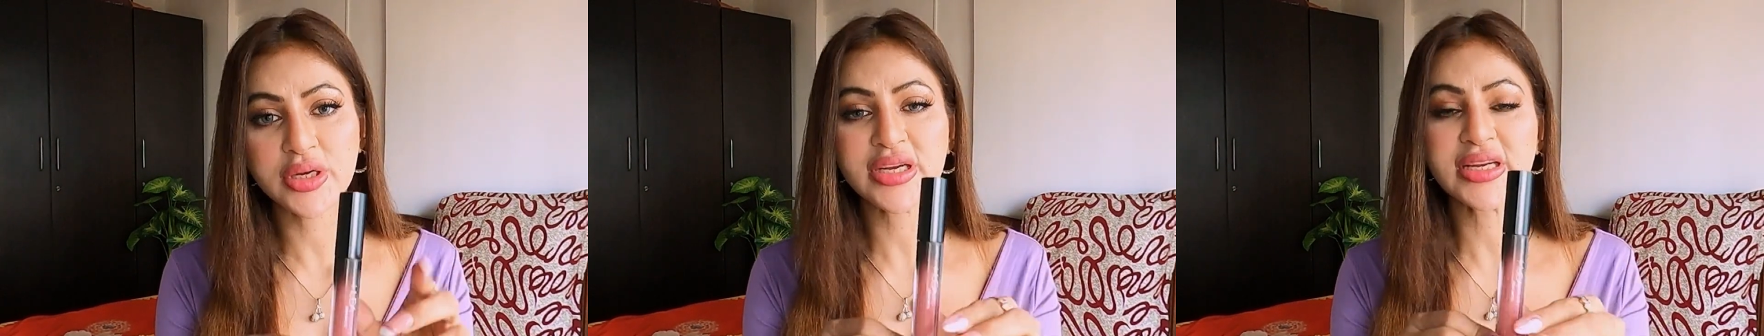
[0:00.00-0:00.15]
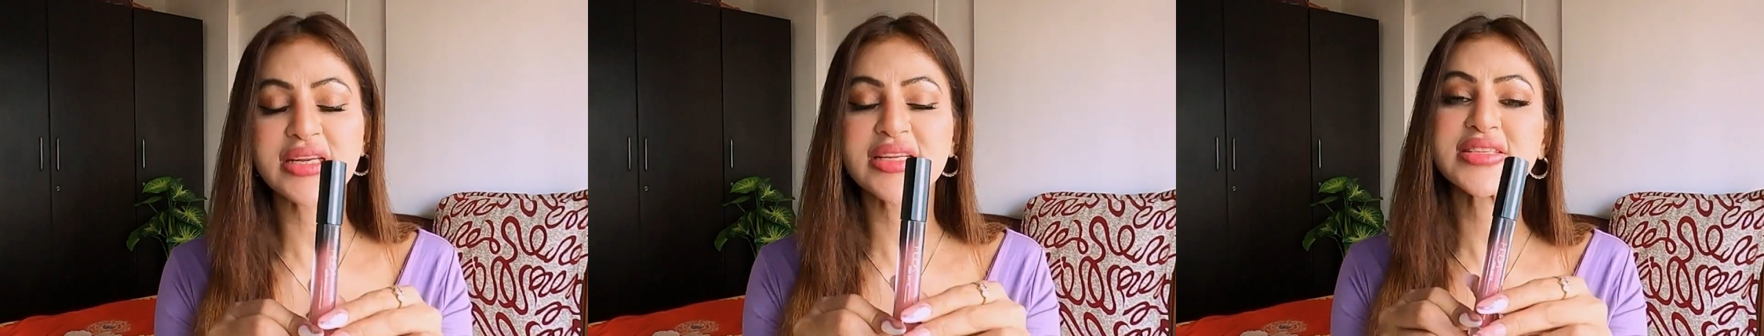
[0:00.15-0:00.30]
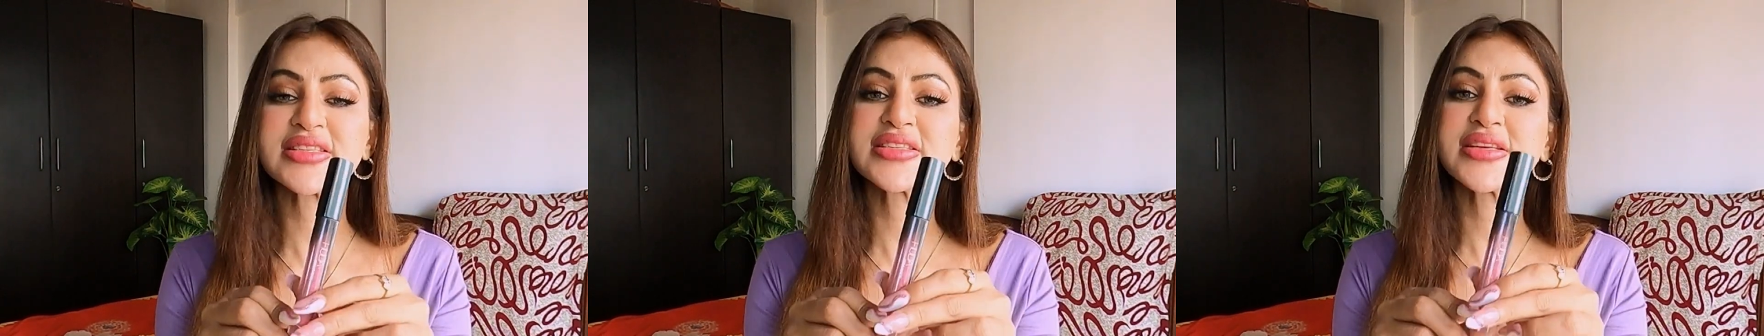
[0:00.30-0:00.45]

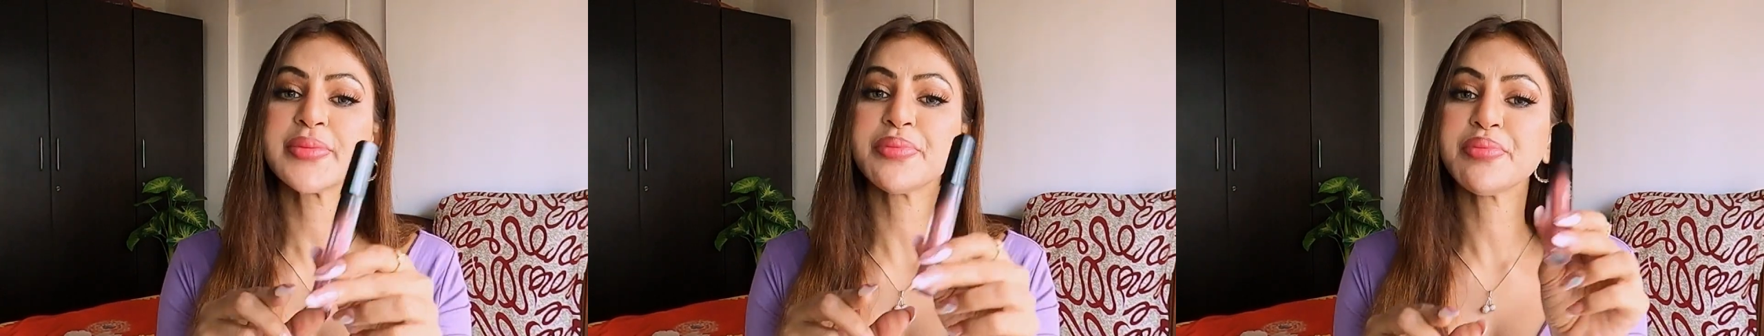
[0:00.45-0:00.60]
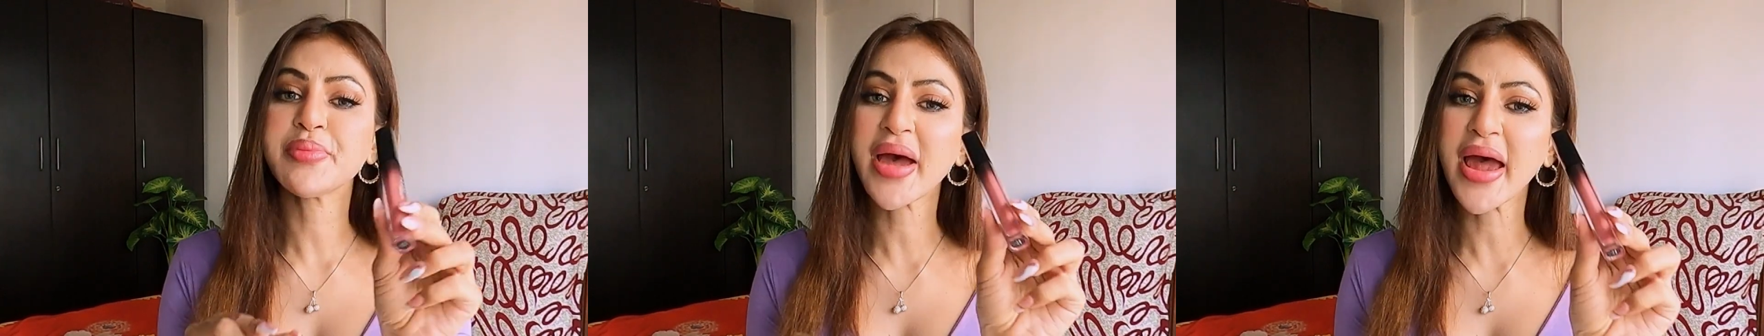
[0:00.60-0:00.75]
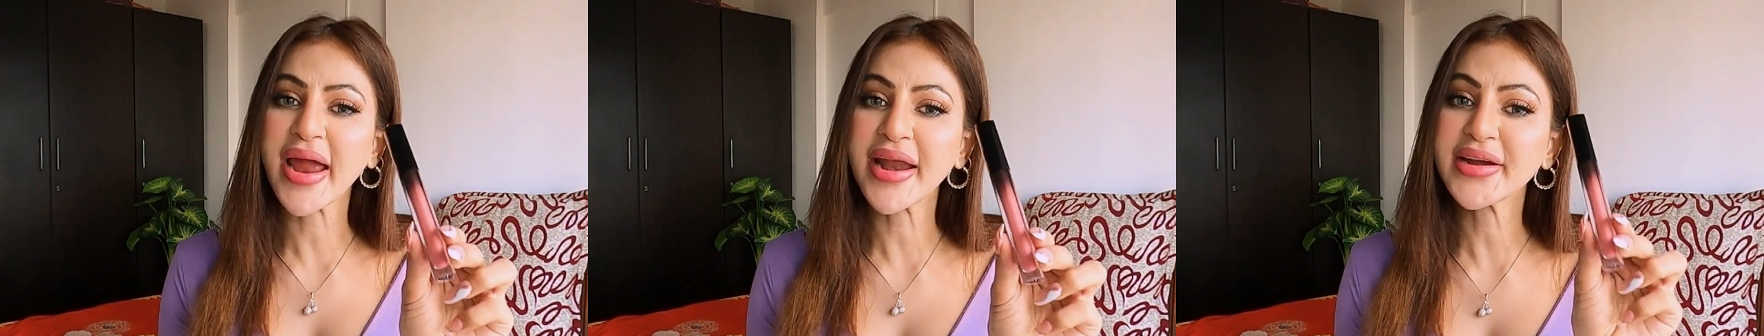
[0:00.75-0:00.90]
It is a
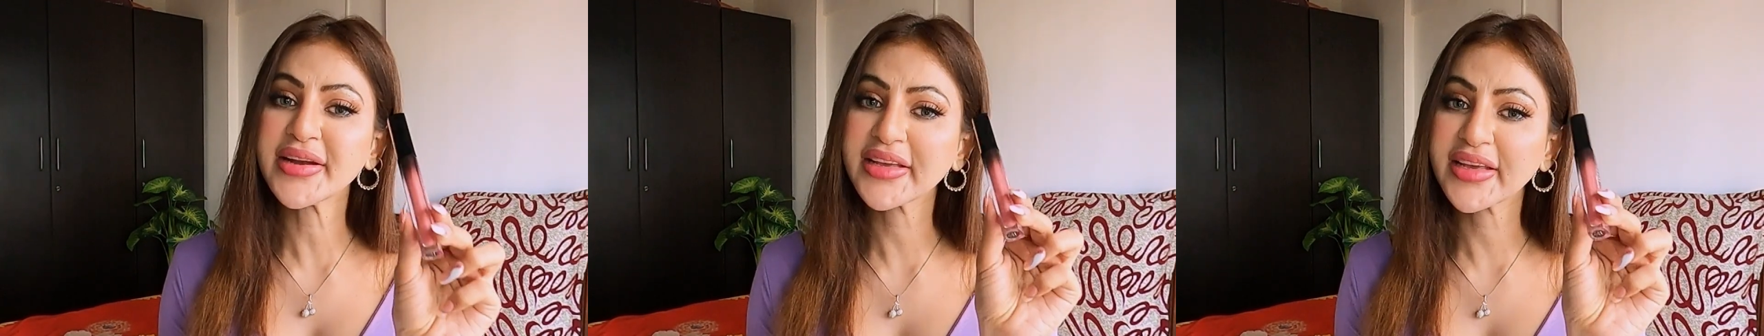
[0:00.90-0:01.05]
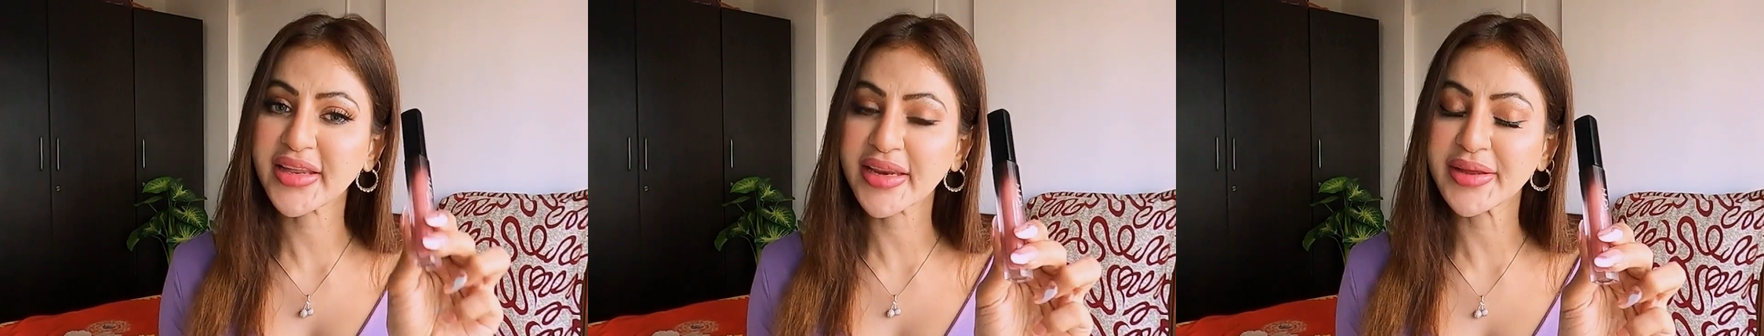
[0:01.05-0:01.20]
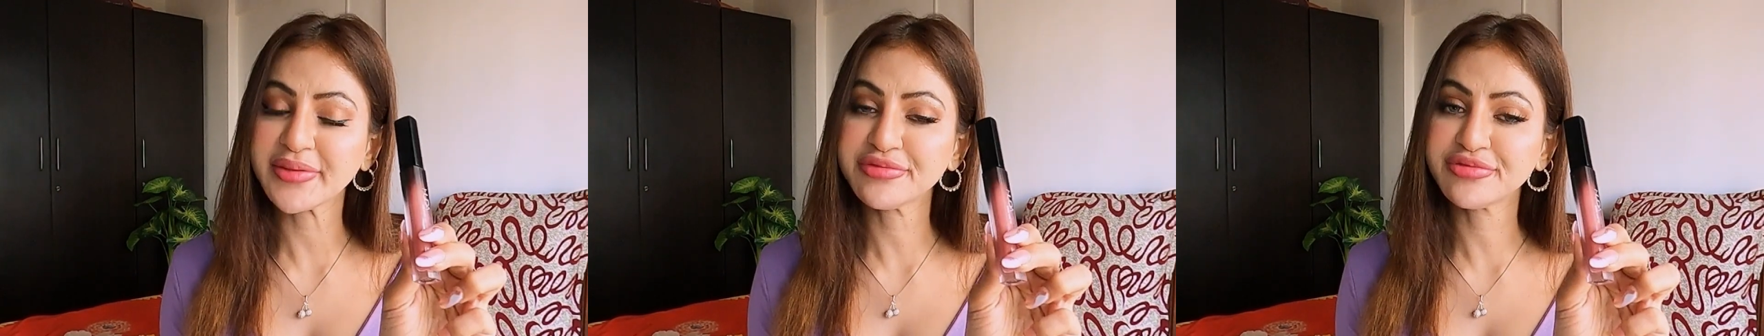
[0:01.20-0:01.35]
matte
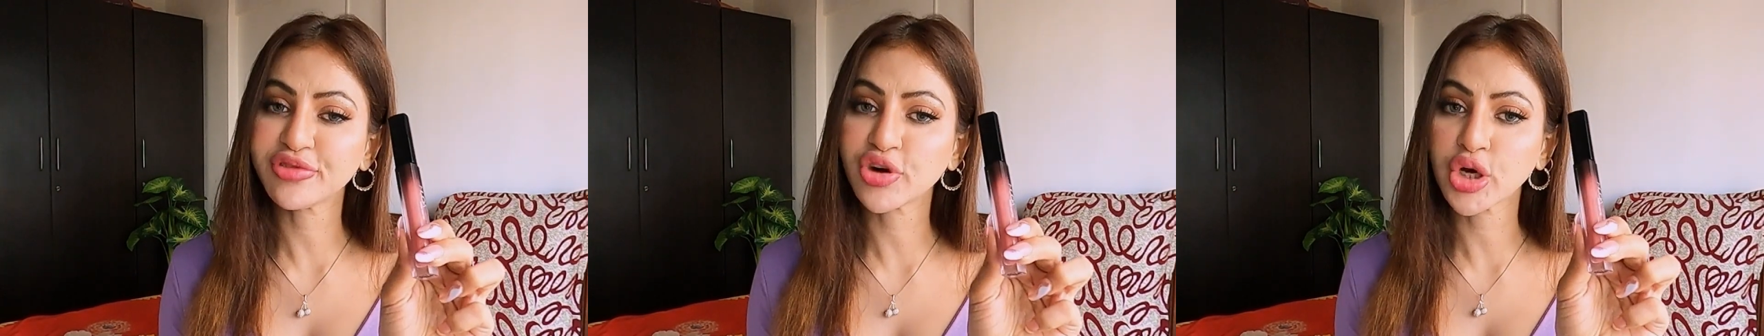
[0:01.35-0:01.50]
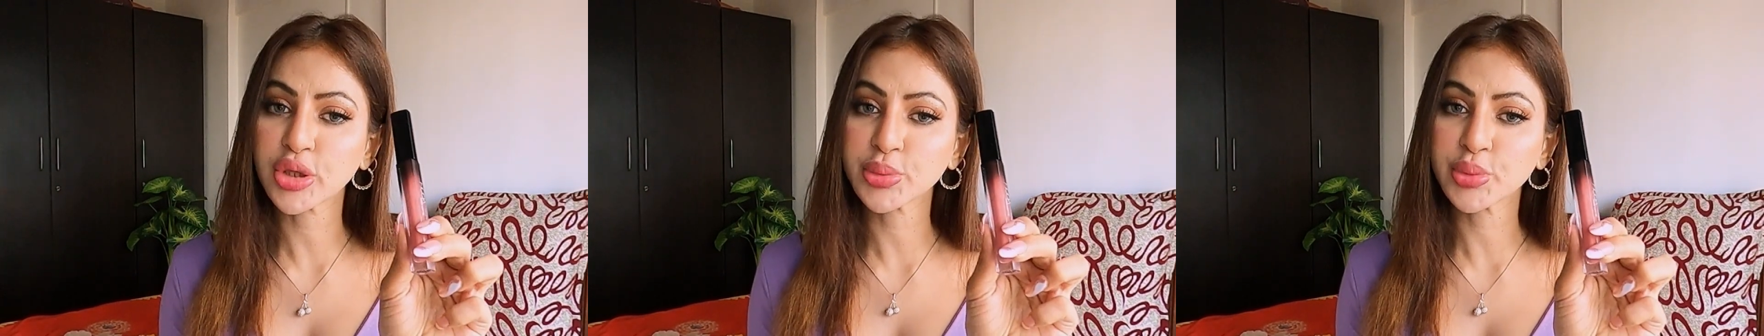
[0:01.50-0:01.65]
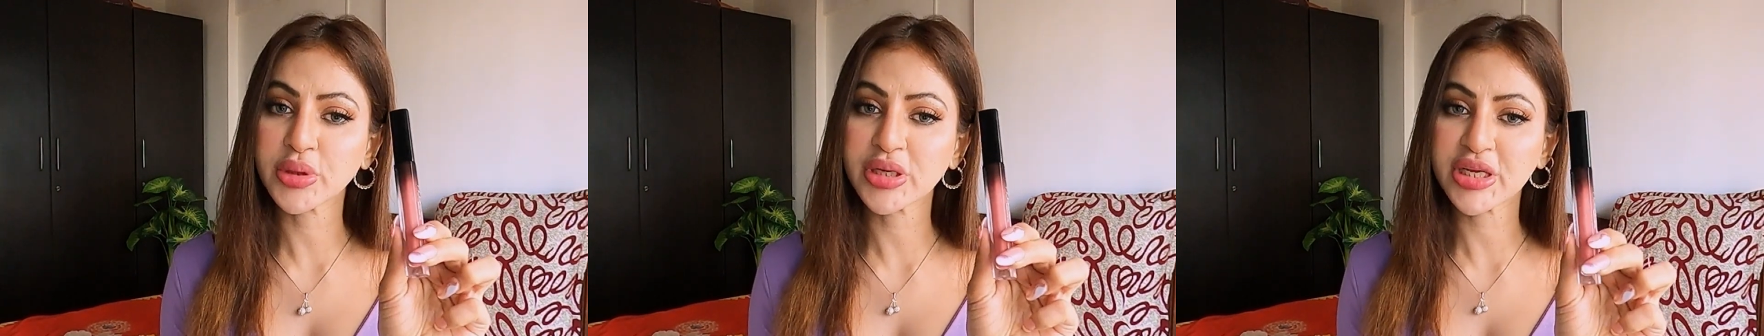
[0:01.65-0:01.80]
cream
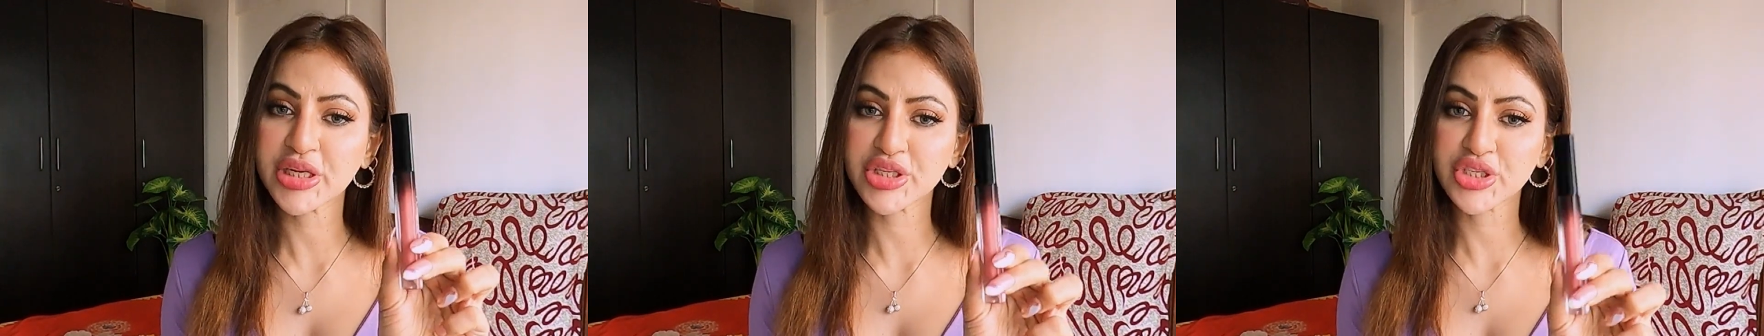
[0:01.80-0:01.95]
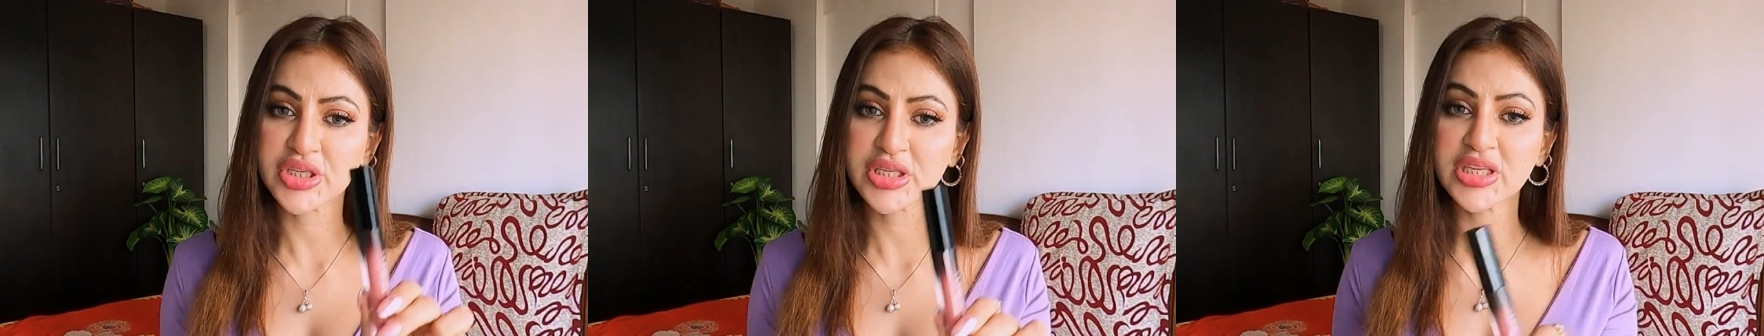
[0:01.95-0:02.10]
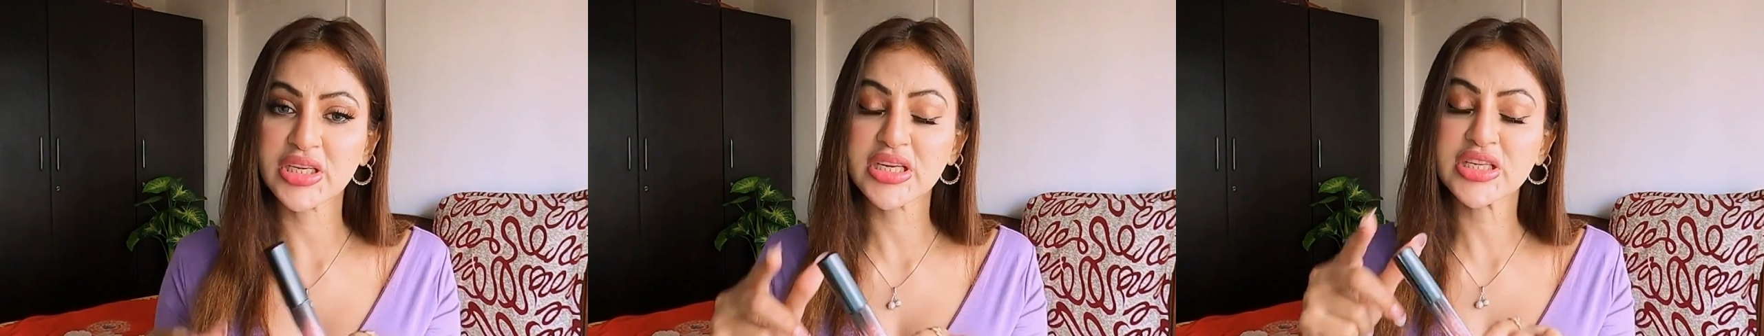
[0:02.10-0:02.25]
formulation.